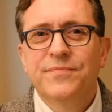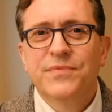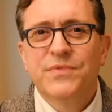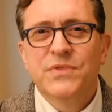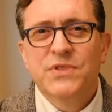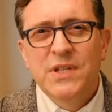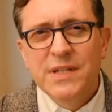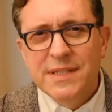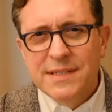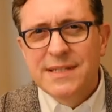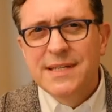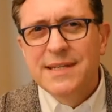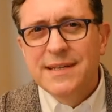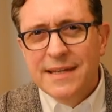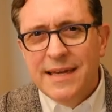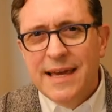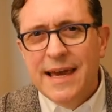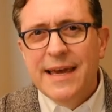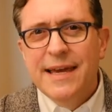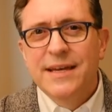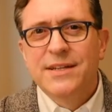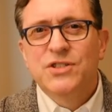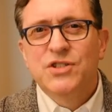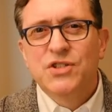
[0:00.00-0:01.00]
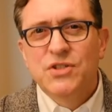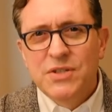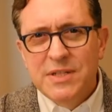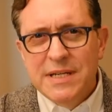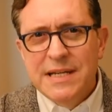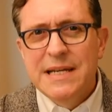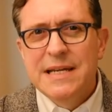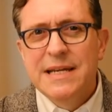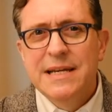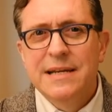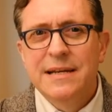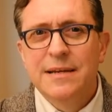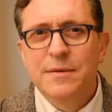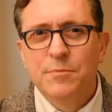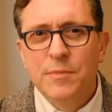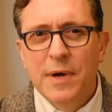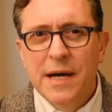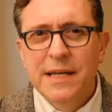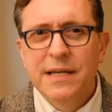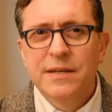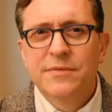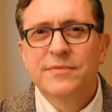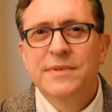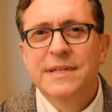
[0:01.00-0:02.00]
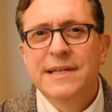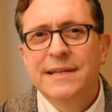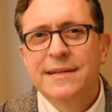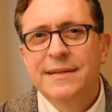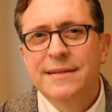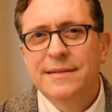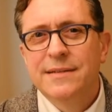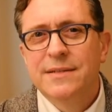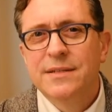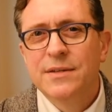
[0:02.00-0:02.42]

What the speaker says: just in case she might have needed